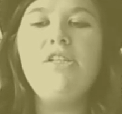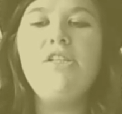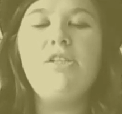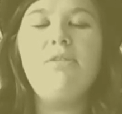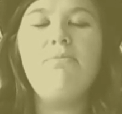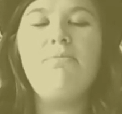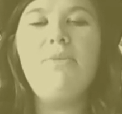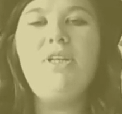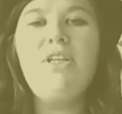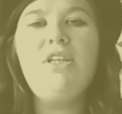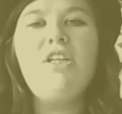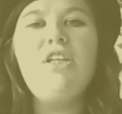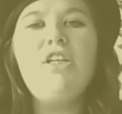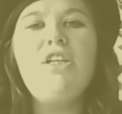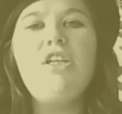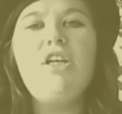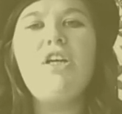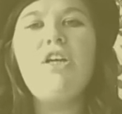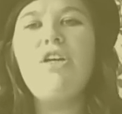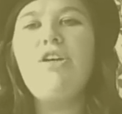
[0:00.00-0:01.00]
To
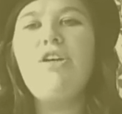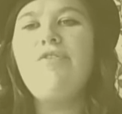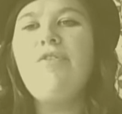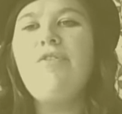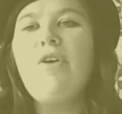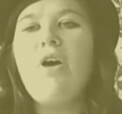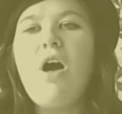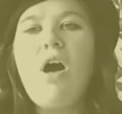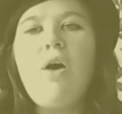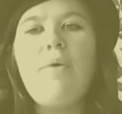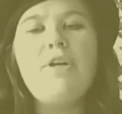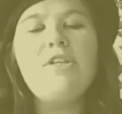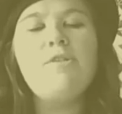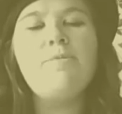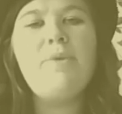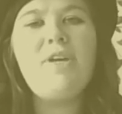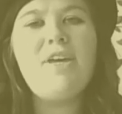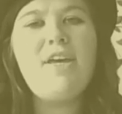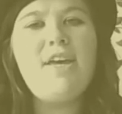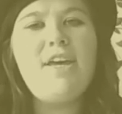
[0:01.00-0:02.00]
me, you've always
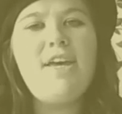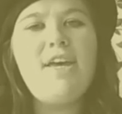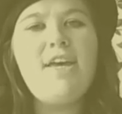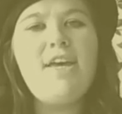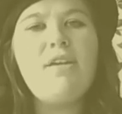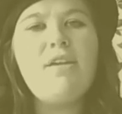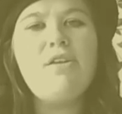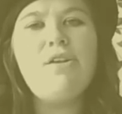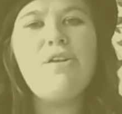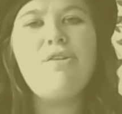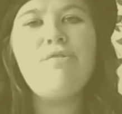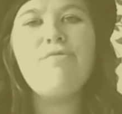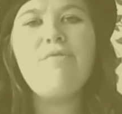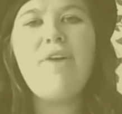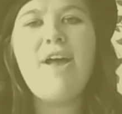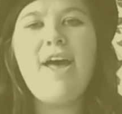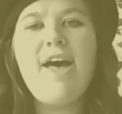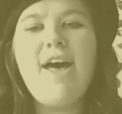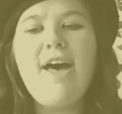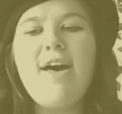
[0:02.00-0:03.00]
been
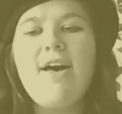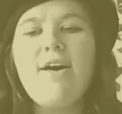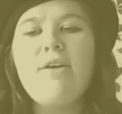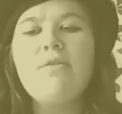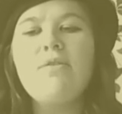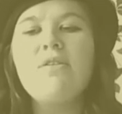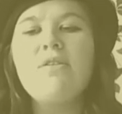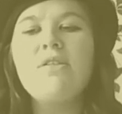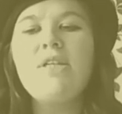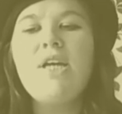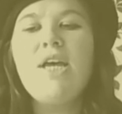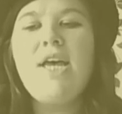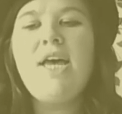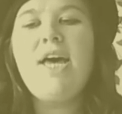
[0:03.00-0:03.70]
around.